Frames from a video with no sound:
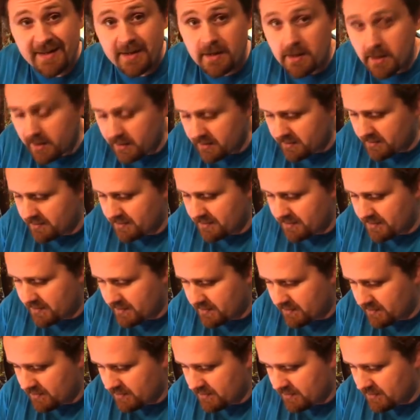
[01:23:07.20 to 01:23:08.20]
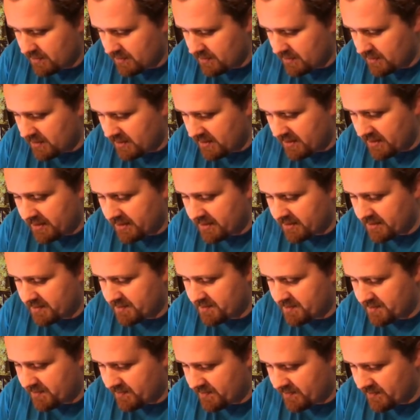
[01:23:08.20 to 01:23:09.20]
and,
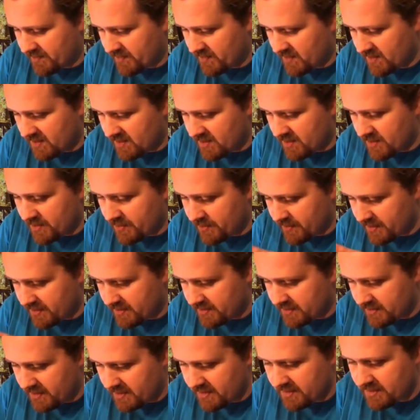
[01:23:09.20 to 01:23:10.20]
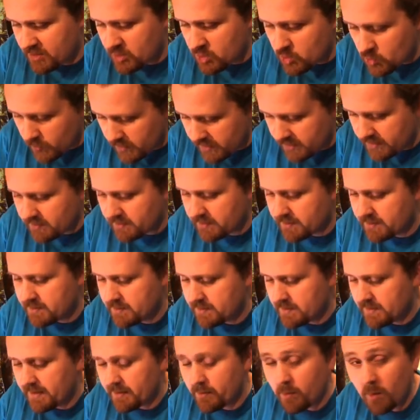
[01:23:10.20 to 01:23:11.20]
um, you know, in New England.
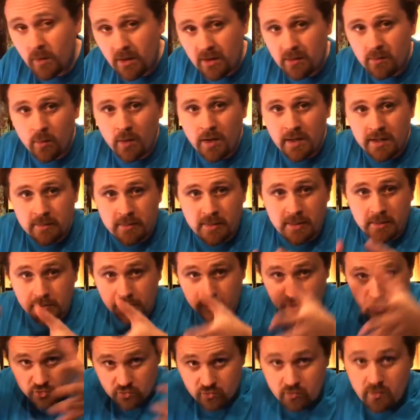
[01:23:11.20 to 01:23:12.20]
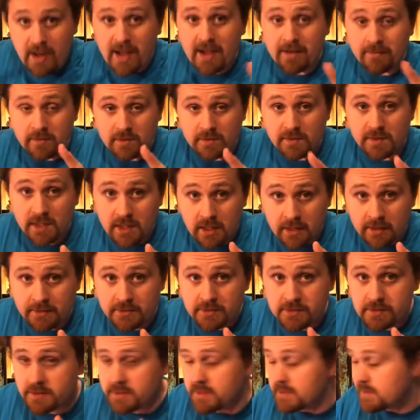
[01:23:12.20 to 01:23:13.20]
I, I want to be able to travel the
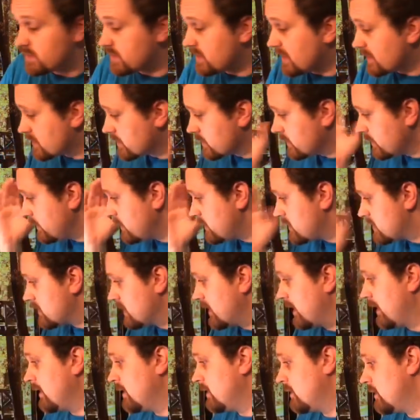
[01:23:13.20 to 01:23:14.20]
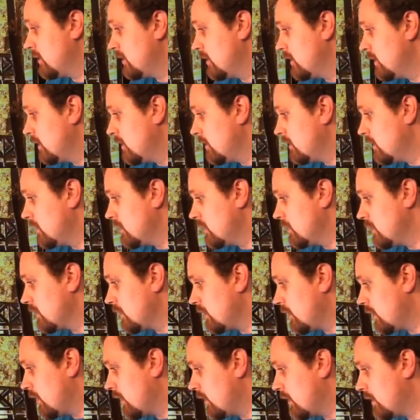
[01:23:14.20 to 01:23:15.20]
country. Cecily said,
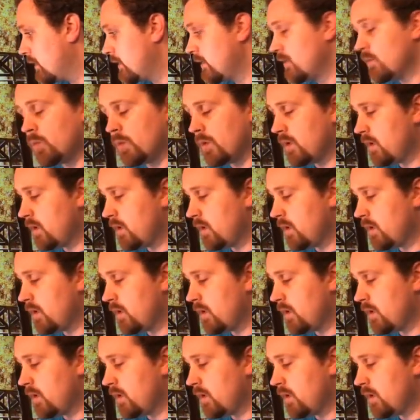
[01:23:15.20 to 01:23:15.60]
uh, in